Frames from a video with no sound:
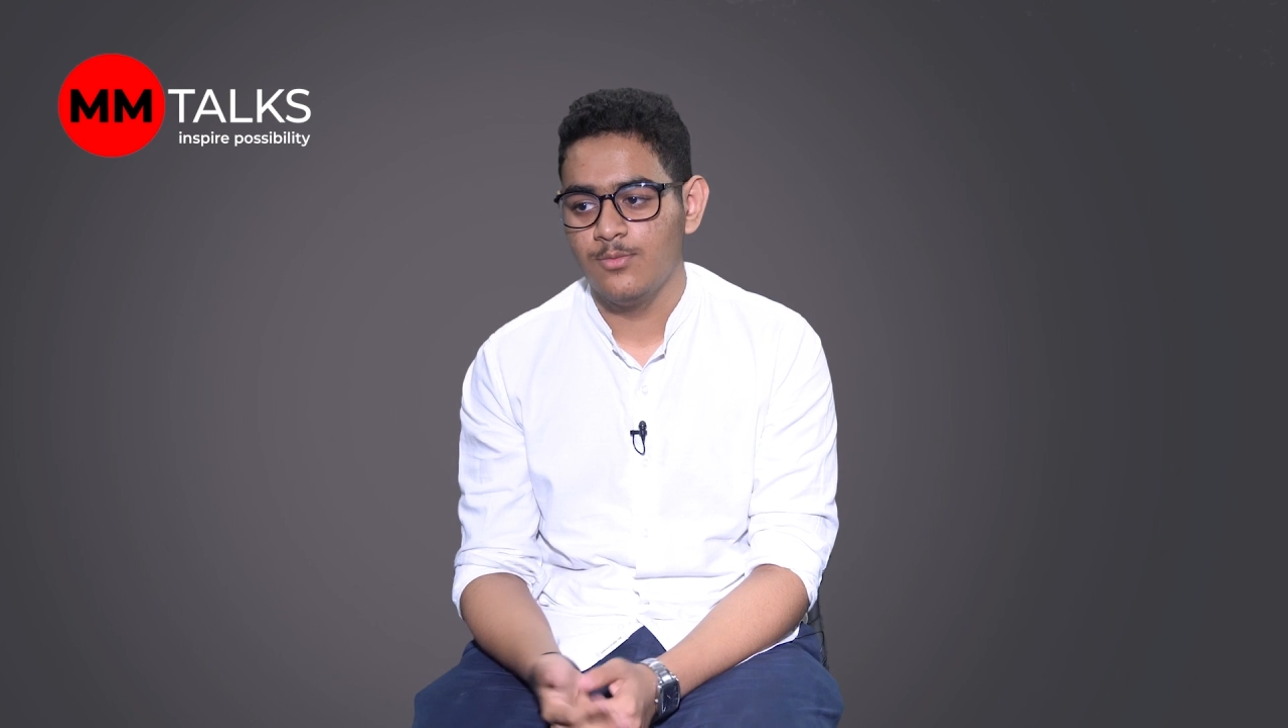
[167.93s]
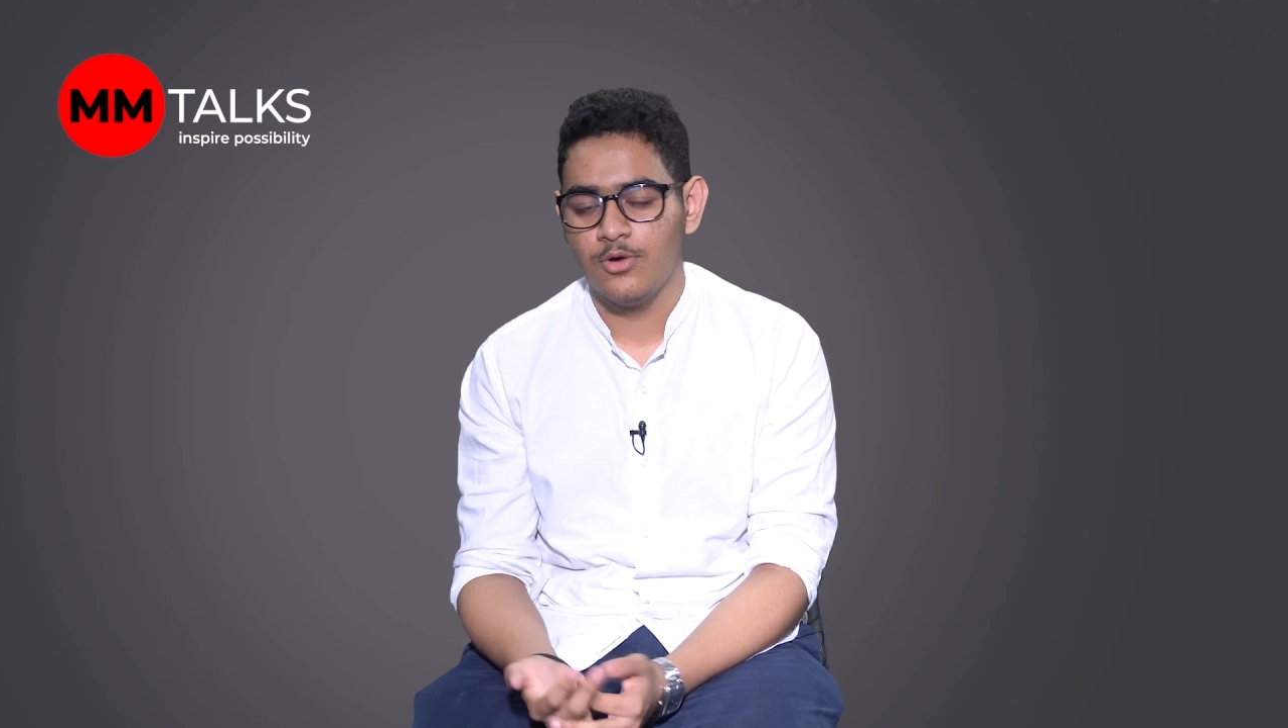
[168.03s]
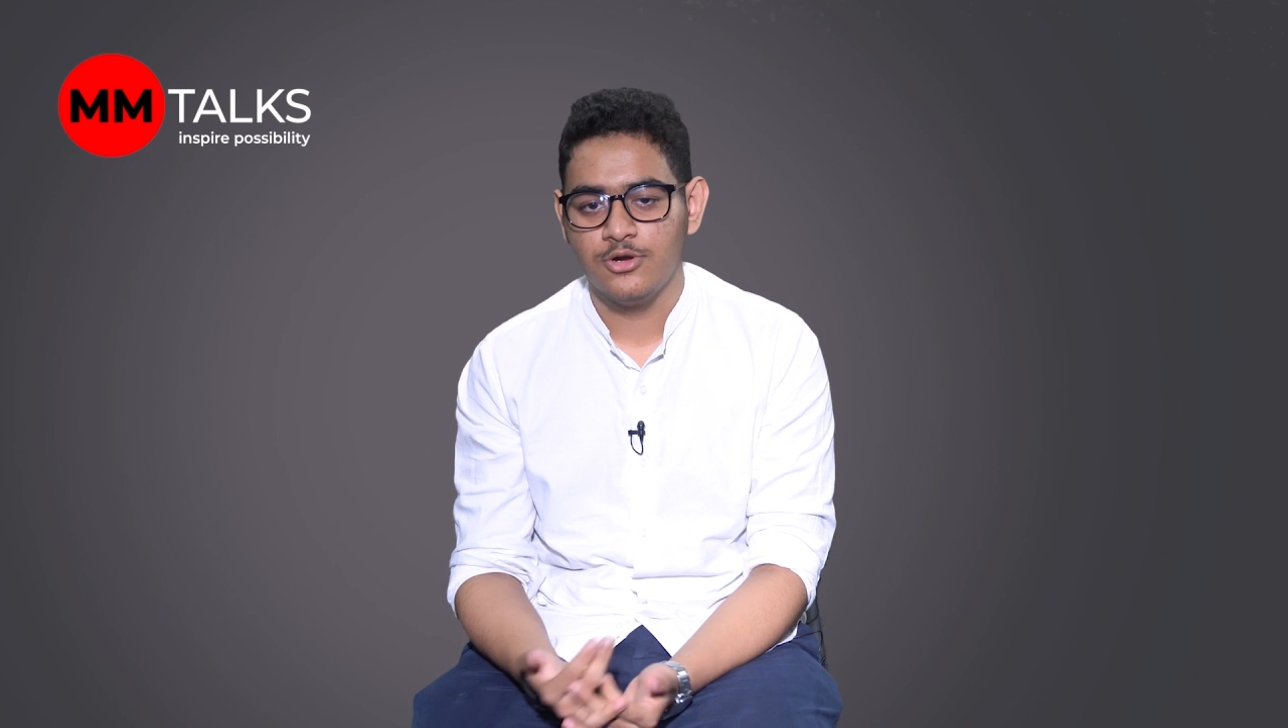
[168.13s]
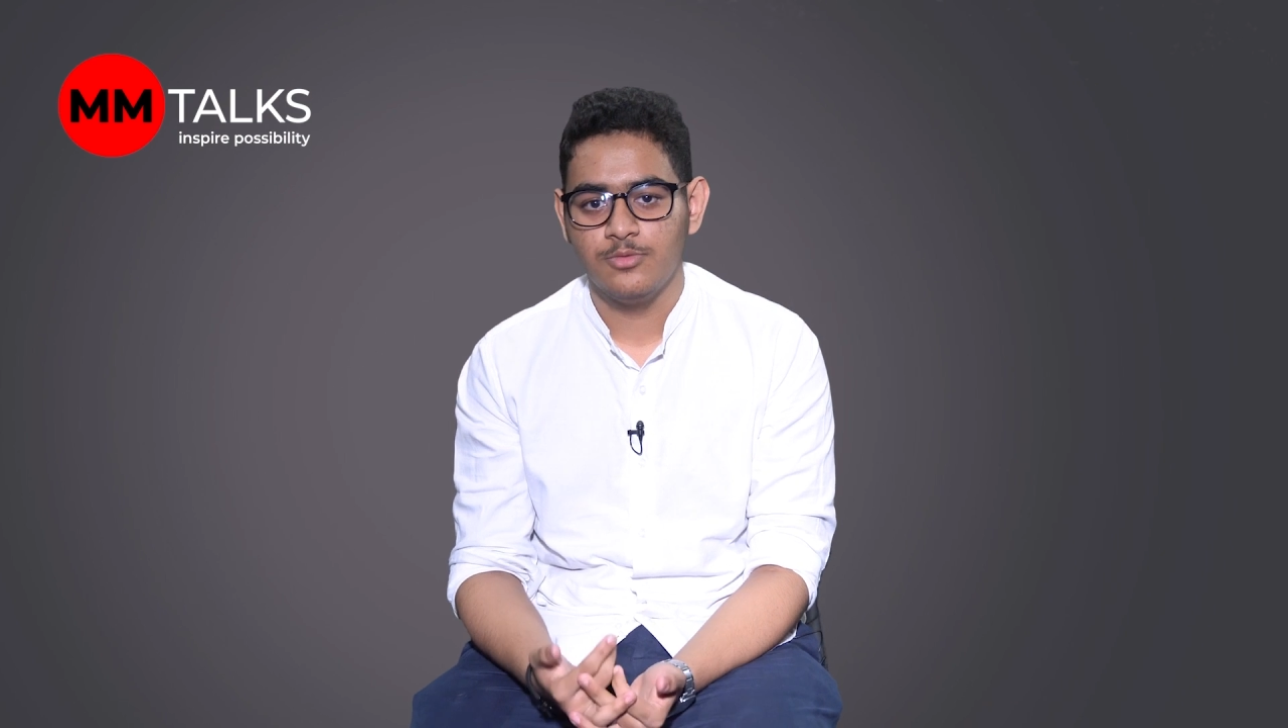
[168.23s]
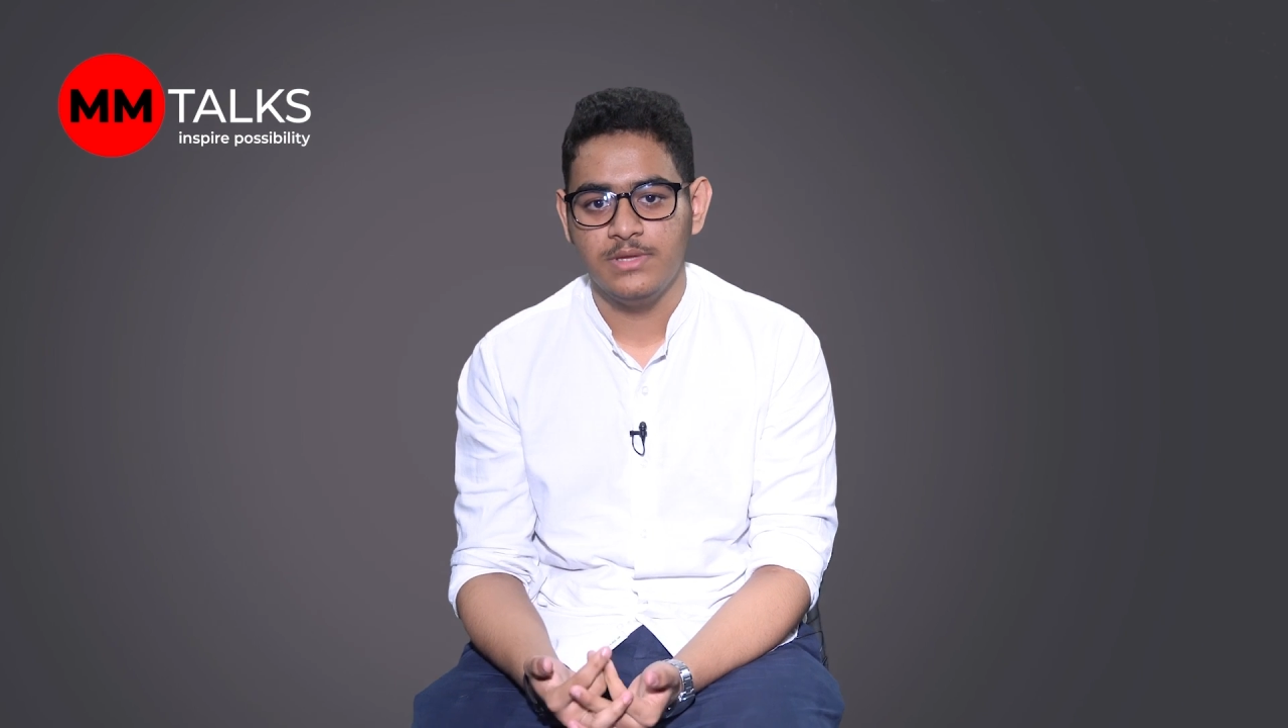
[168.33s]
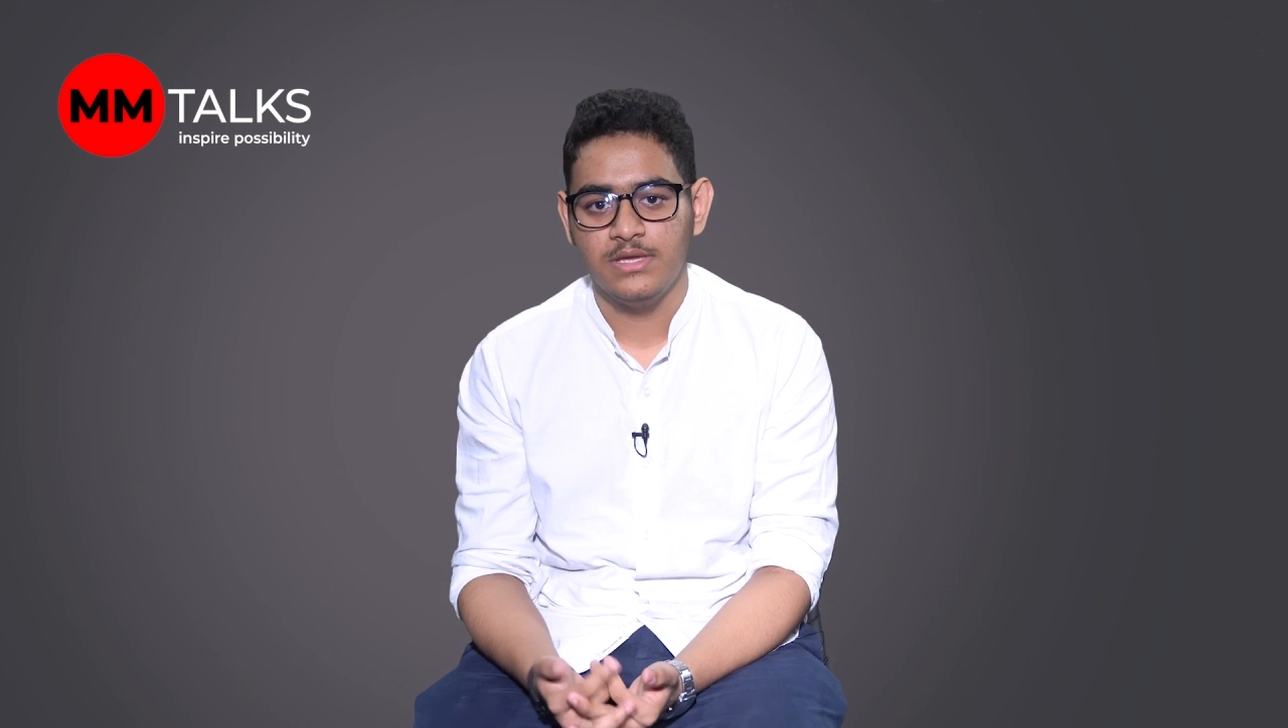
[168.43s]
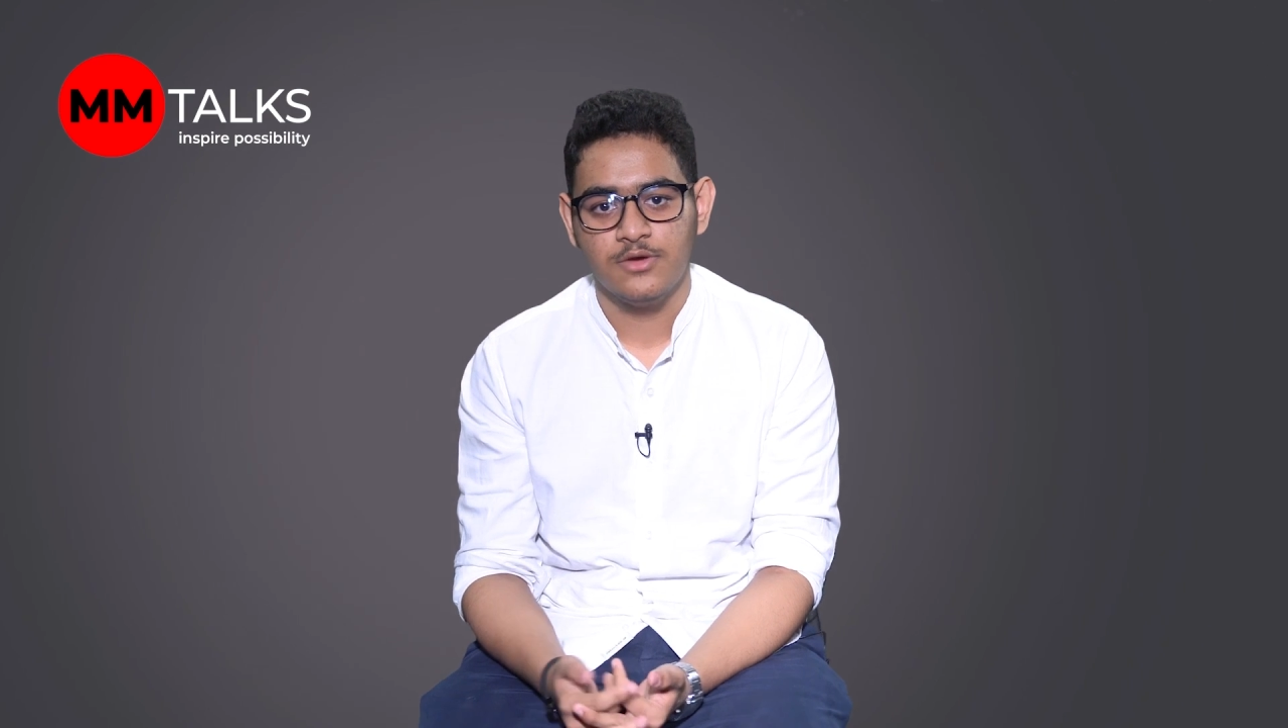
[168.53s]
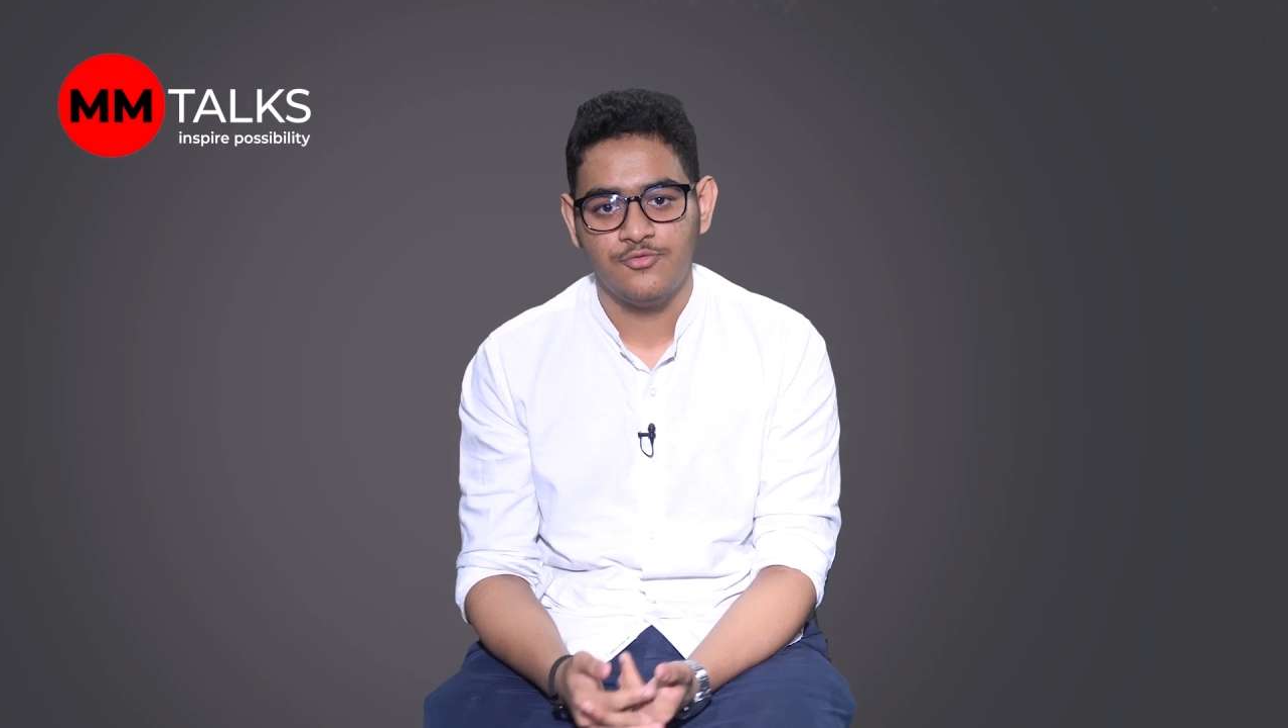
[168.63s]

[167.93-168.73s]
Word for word: want to be